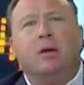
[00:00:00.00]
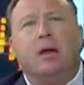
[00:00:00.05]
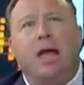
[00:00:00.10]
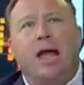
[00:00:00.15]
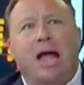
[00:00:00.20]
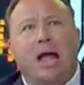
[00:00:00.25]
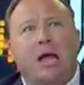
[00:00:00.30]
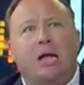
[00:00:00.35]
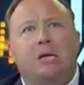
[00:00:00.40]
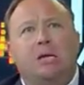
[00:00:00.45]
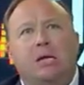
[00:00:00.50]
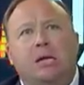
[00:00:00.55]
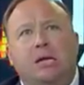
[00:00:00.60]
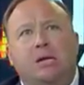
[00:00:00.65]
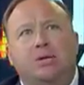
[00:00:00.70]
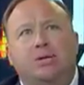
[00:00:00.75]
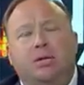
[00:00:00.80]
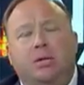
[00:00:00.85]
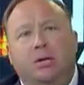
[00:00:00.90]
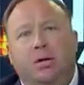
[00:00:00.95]
and
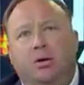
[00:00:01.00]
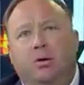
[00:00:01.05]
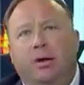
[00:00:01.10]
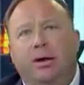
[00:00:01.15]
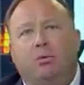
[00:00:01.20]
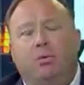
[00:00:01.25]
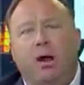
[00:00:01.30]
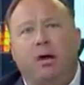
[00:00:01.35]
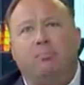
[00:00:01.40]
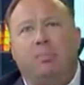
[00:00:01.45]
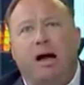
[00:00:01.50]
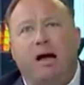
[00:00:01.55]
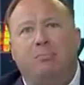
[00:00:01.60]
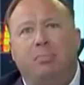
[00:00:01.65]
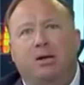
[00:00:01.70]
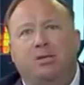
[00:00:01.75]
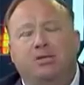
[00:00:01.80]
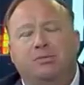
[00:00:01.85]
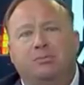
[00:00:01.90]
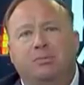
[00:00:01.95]
is literally run by a
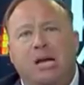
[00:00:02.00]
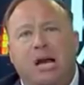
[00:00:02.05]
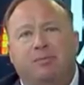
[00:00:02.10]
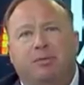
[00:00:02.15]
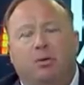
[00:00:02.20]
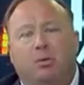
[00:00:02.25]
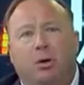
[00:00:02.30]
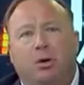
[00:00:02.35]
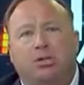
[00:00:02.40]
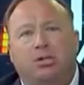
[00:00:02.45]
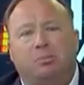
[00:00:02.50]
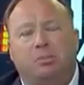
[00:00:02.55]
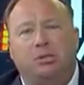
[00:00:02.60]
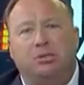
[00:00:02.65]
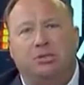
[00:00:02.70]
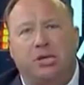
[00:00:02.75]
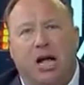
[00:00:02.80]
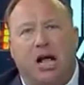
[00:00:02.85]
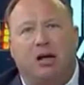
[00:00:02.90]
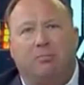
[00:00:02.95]
bunch of
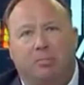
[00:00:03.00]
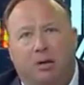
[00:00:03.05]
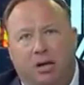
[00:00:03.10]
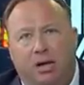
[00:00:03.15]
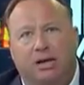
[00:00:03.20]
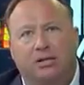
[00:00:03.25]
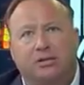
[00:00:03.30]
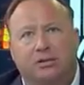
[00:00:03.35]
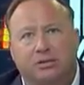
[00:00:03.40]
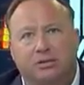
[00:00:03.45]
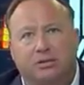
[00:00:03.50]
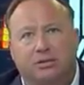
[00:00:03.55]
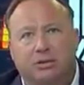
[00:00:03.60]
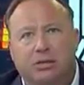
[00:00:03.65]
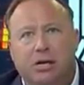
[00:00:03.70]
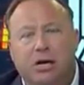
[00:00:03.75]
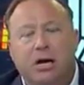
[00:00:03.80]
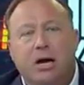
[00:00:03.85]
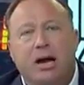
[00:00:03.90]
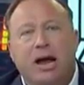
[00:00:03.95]
devil-worshipping child molesters.
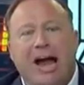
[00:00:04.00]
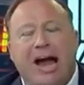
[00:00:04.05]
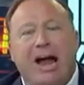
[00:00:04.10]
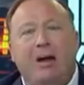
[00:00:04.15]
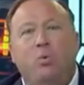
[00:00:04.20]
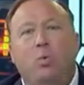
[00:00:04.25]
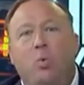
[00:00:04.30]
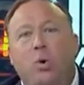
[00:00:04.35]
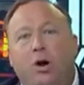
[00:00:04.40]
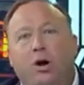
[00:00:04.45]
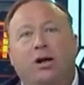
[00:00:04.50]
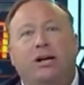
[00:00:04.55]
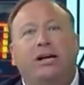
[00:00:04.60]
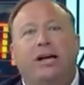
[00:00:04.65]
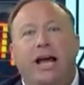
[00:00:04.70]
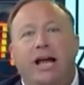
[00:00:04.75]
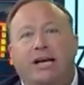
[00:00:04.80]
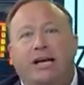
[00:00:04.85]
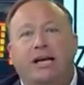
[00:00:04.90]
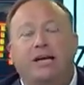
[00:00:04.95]
And we're
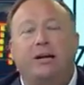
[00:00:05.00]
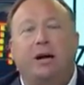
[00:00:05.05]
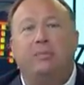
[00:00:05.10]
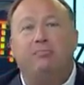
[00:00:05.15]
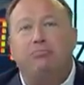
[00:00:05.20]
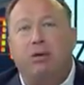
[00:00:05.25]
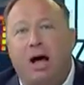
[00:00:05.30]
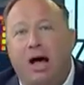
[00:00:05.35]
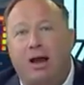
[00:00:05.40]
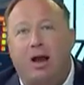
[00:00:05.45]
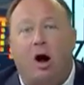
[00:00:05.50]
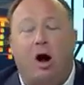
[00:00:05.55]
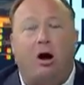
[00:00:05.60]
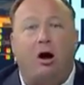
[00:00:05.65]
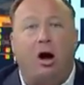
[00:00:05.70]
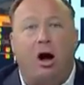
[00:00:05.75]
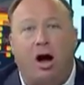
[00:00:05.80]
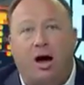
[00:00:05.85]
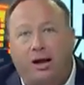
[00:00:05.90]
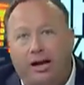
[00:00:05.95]
kicking their butt.
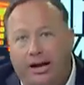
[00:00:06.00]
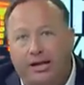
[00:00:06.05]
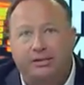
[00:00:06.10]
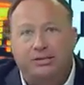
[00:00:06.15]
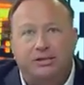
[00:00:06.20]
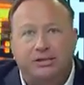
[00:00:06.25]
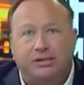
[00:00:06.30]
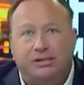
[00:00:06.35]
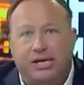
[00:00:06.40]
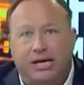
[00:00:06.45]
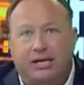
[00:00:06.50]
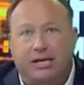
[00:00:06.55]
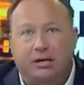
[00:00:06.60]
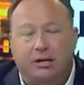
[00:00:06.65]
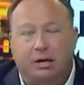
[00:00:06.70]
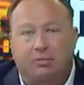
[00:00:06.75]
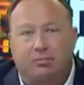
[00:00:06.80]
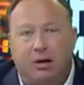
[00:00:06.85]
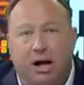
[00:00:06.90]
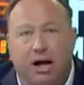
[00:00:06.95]
Our audience is kicking
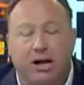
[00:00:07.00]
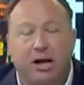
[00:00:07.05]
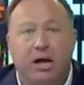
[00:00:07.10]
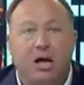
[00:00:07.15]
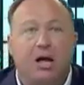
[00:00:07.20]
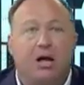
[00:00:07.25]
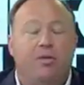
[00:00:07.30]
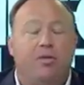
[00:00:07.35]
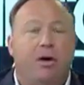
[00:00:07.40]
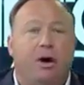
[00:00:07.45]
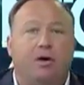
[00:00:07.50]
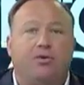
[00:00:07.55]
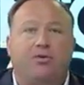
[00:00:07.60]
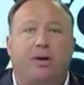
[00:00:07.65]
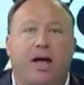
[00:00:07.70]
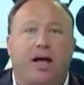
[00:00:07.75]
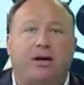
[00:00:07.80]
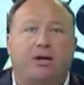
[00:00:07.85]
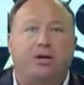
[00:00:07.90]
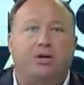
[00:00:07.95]
their butt. They're
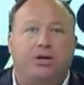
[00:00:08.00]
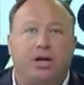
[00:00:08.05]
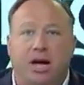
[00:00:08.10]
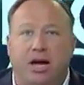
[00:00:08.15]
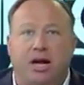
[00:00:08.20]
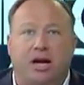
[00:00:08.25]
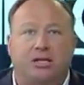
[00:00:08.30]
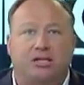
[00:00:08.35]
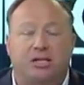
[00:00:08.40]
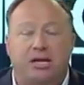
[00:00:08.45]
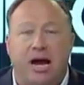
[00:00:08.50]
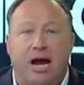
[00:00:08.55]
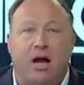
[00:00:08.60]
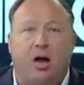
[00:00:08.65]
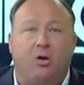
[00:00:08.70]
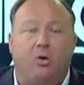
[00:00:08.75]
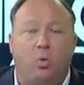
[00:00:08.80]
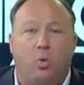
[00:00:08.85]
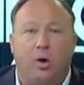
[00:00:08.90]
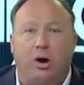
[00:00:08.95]
trying to shut us
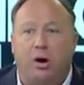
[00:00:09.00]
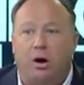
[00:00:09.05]
down.